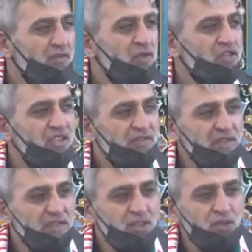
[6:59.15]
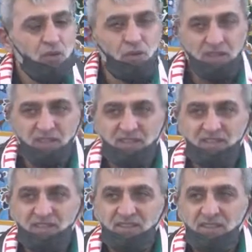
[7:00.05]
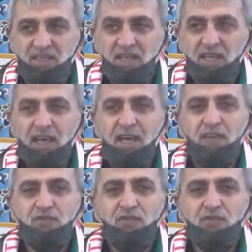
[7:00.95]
for 72 years. And for